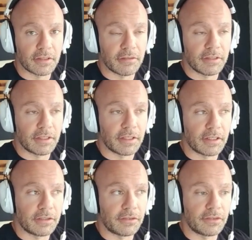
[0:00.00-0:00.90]
Everything
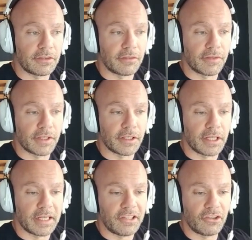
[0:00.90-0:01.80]
else is a
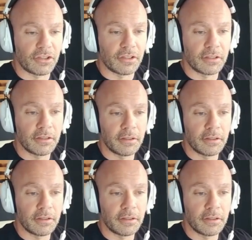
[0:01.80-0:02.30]
variation